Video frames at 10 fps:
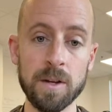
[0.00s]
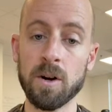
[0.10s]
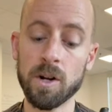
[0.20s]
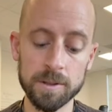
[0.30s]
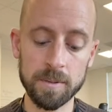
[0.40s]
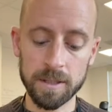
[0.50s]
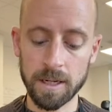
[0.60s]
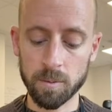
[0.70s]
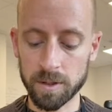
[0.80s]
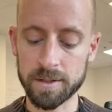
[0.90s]
Ultimately, I
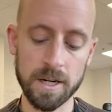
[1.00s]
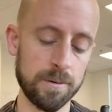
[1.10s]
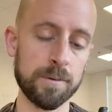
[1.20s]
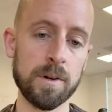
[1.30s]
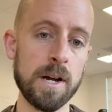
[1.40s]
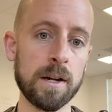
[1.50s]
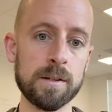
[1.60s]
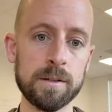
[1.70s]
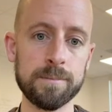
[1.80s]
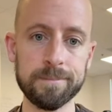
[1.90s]
want to solve for
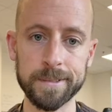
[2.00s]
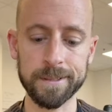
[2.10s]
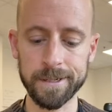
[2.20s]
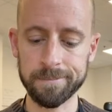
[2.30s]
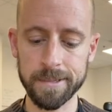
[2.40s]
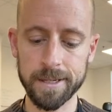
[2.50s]
X, all right?